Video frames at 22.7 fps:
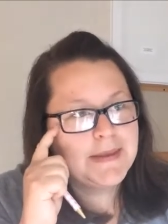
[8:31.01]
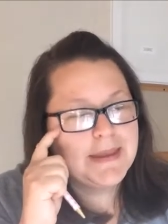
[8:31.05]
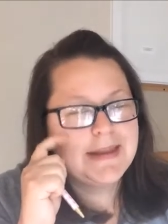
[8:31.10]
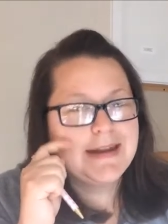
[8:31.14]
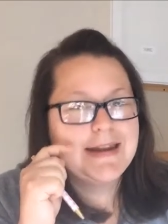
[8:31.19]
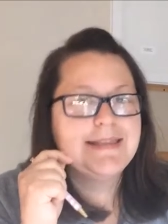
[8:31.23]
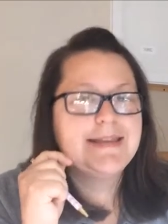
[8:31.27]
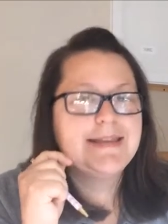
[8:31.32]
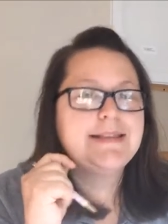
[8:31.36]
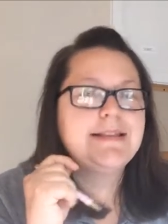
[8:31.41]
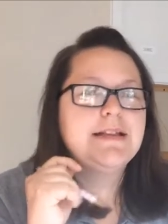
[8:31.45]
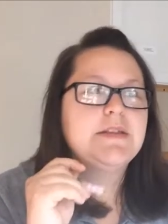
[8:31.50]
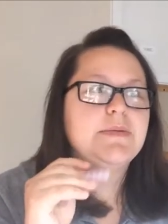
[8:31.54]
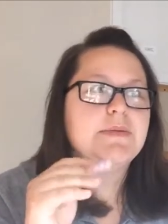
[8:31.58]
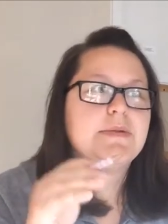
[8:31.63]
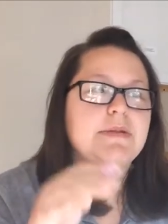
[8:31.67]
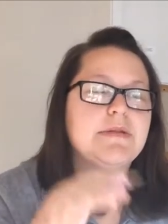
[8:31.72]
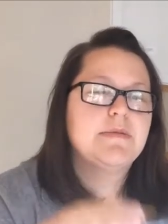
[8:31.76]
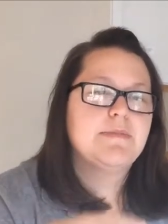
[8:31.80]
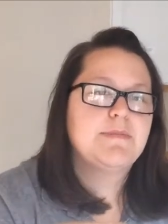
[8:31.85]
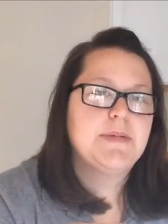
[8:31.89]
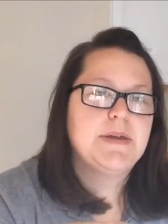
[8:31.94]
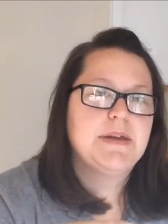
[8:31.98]
And I think that's
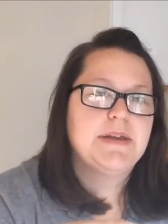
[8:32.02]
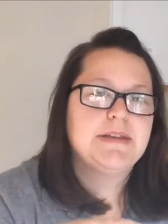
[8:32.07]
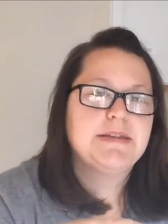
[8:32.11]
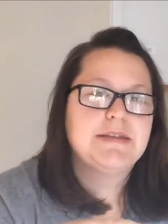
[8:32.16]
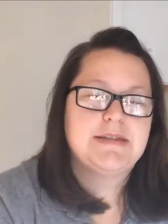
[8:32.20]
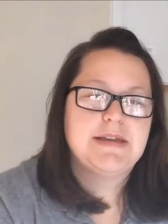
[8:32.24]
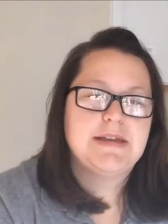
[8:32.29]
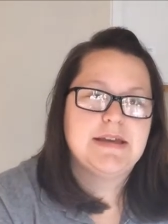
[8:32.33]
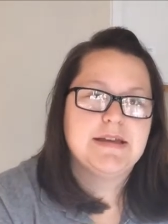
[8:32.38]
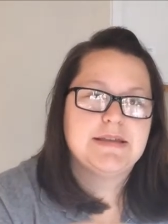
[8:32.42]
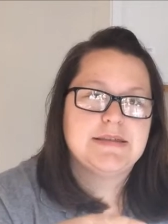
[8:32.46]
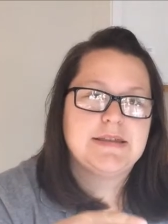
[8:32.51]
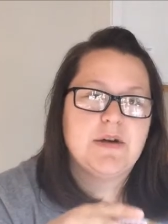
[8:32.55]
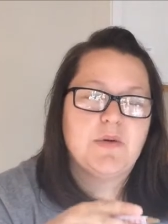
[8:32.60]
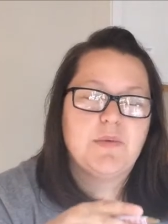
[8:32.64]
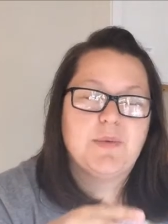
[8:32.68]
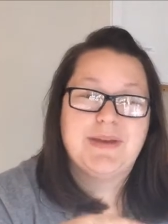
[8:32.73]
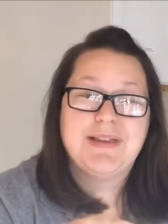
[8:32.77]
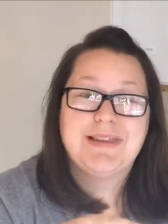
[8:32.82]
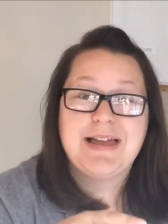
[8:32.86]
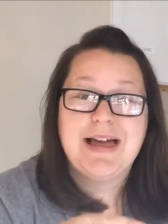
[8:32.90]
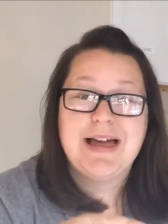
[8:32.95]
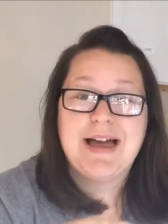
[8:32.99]
one of the biggest things that
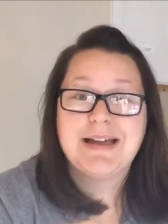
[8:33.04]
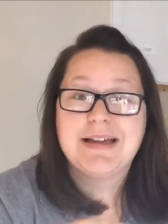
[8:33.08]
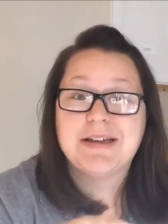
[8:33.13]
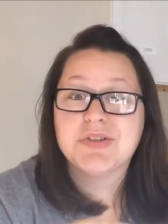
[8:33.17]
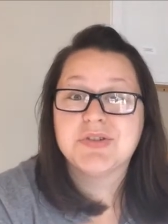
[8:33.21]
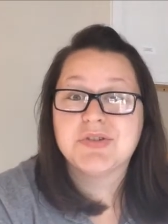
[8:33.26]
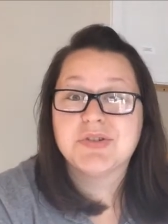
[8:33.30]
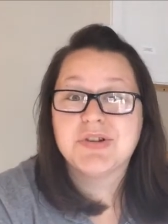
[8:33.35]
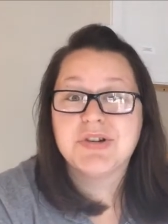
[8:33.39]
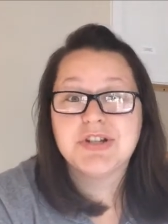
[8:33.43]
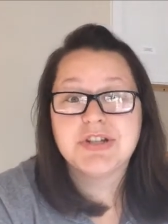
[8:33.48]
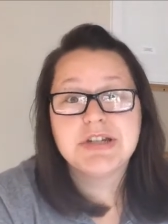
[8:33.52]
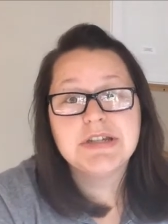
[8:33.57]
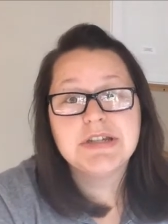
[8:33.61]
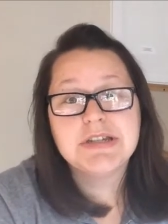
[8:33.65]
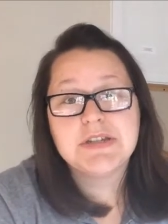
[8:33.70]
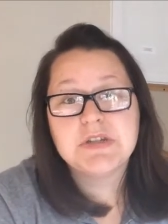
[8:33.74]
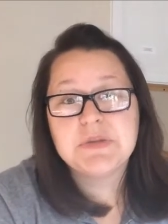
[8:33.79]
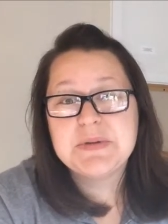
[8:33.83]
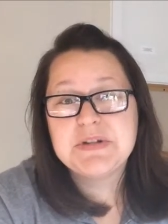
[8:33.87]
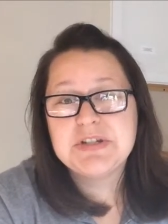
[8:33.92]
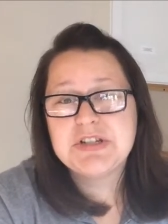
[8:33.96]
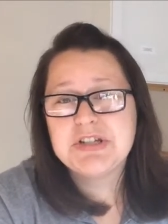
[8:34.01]
we lack as Christians,
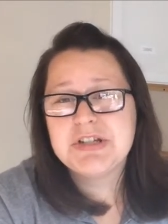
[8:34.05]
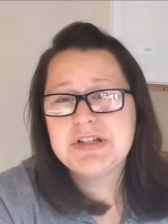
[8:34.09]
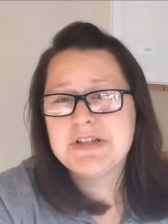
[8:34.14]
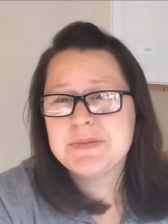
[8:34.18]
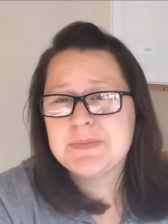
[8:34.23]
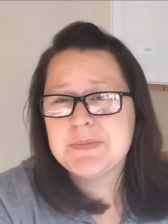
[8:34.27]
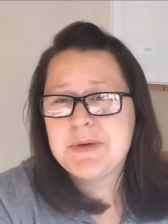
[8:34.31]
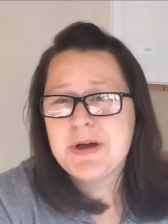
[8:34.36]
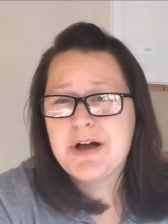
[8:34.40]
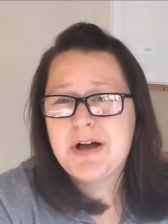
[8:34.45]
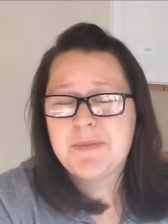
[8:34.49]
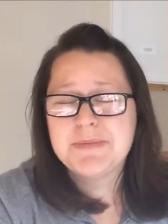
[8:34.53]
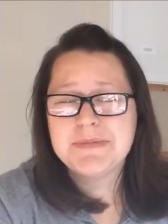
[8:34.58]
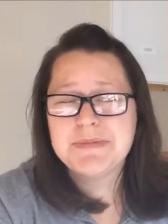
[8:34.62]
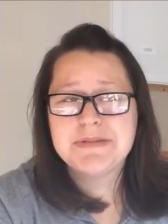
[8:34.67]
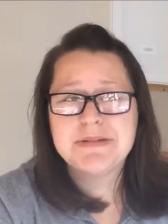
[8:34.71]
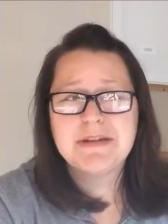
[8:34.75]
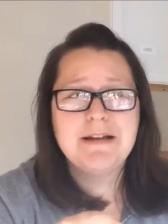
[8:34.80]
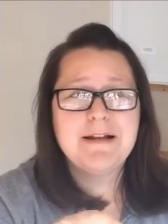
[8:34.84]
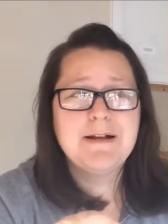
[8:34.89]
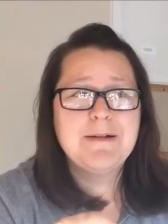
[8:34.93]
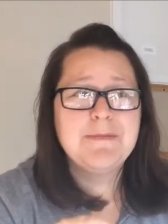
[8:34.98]
especially as moms.